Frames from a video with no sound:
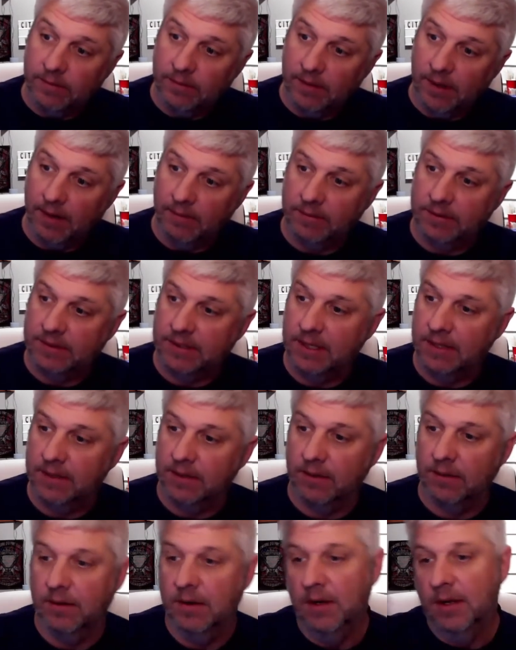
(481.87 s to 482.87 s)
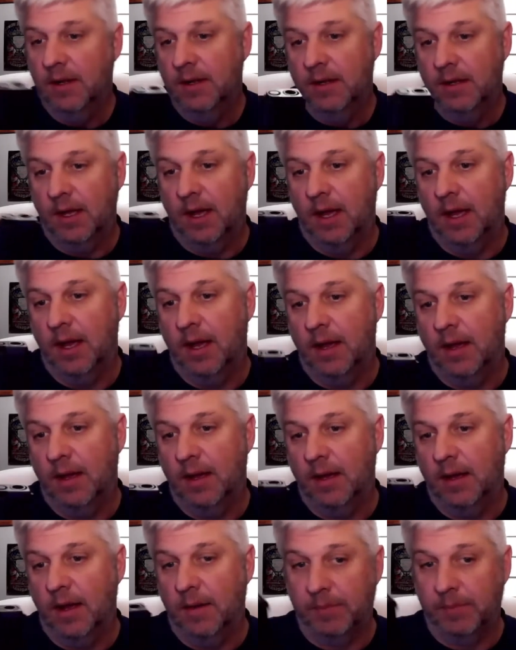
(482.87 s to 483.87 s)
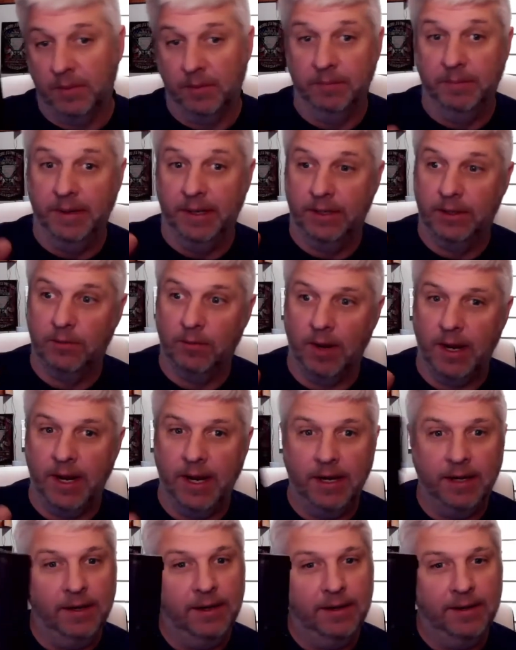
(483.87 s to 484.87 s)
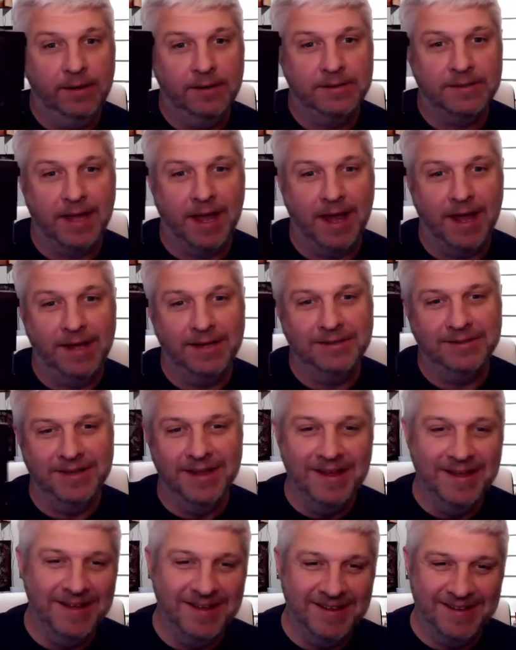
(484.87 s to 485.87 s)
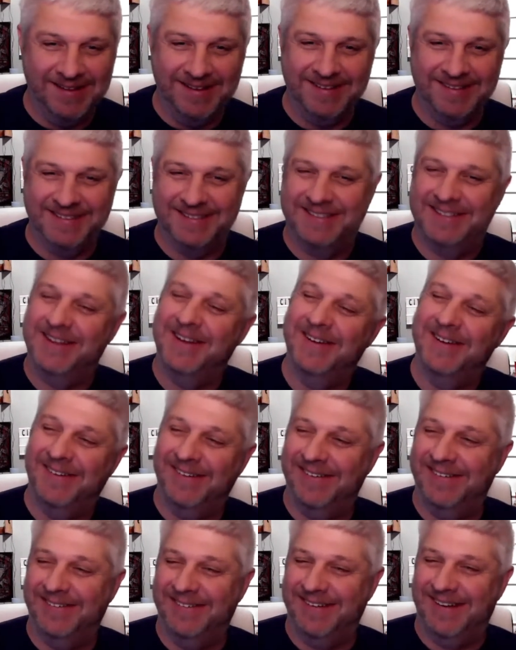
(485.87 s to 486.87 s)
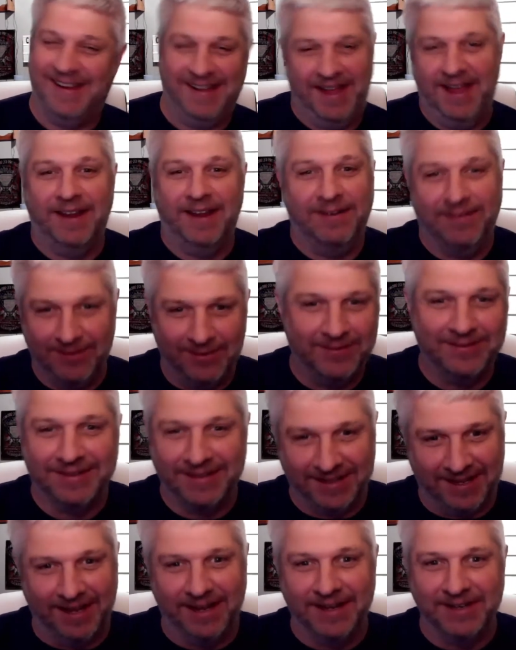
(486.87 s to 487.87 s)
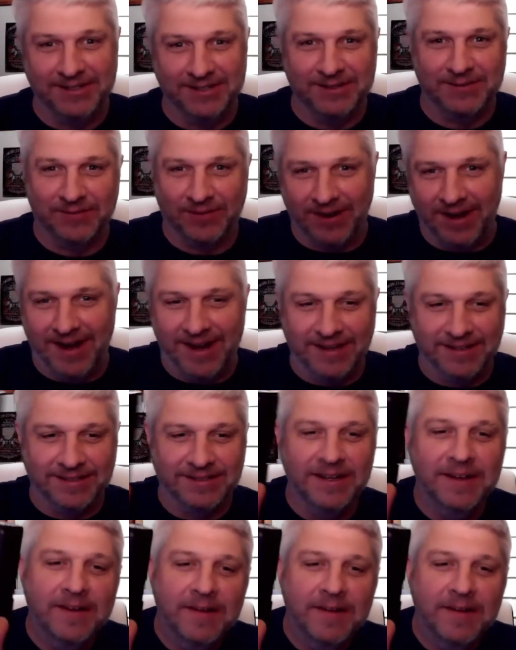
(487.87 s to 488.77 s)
I would say they're upper mid-grade size. So, I don't know what the gauge is for hands.